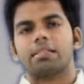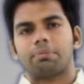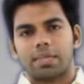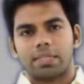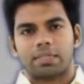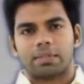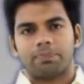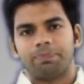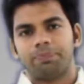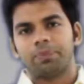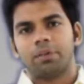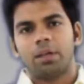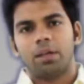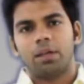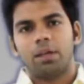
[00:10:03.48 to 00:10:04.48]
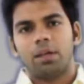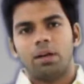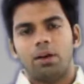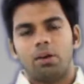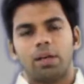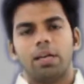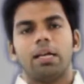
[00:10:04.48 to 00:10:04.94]
mass.
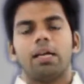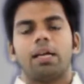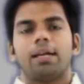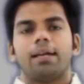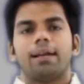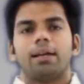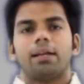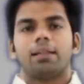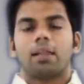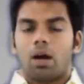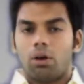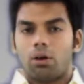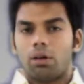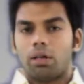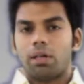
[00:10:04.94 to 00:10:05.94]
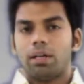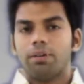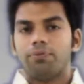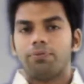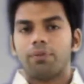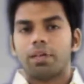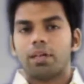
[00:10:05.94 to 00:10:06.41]
Okay. Now
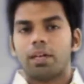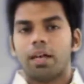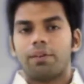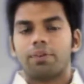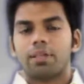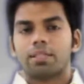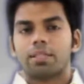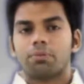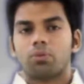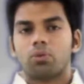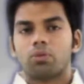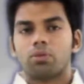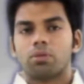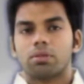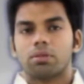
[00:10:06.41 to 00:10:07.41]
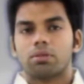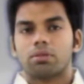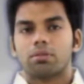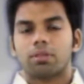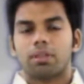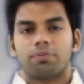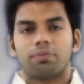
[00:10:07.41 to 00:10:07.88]
if we are having suppose
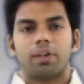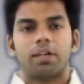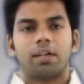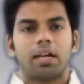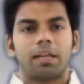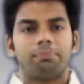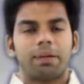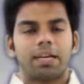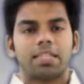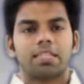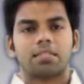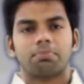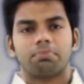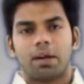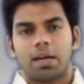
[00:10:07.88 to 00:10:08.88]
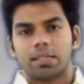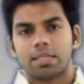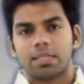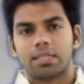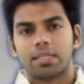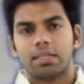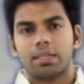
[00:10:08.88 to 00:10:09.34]
different unbalanced
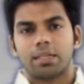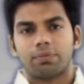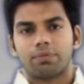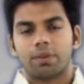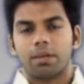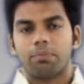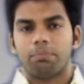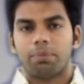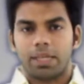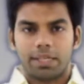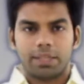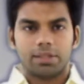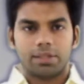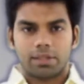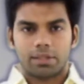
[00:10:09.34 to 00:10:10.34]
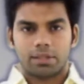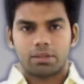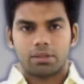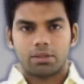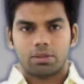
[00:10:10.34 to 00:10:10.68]
masses in different planes,